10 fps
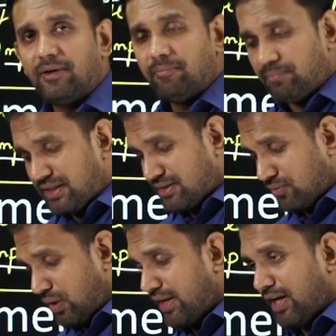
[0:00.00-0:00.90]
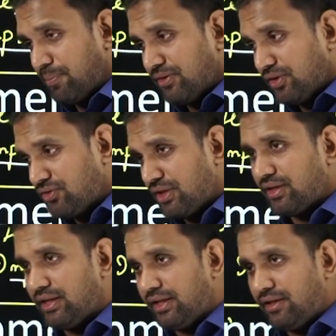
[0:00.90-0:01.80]
But what happens is
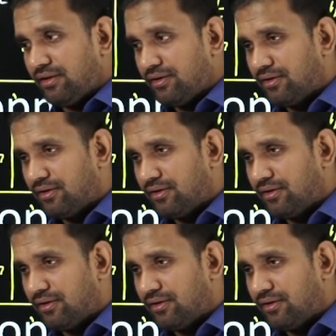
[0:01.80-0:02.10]
generally,